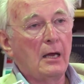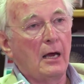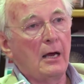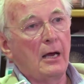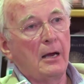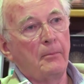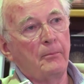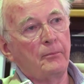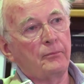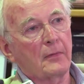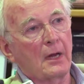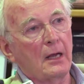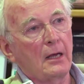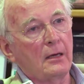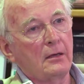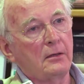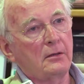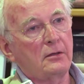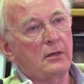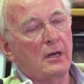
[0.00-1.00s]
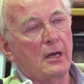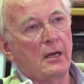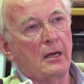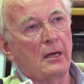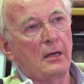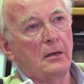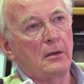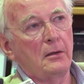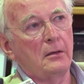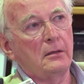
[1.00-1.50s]

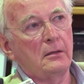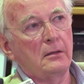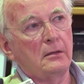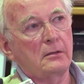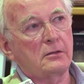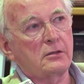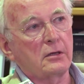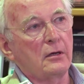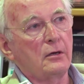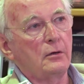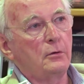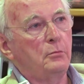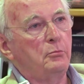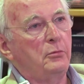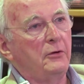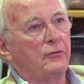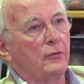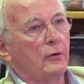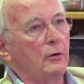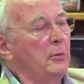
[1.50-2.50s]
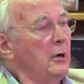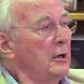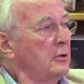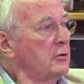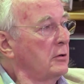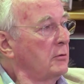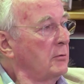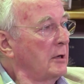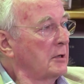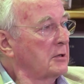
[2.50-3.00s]
So before
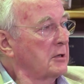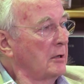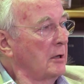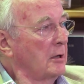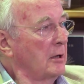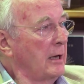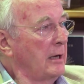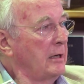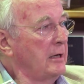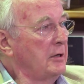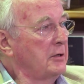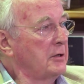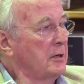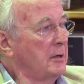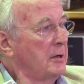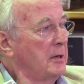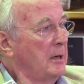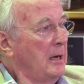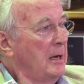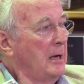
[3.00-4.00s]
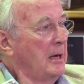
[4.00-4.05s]
Bertrand Russell and Eddington,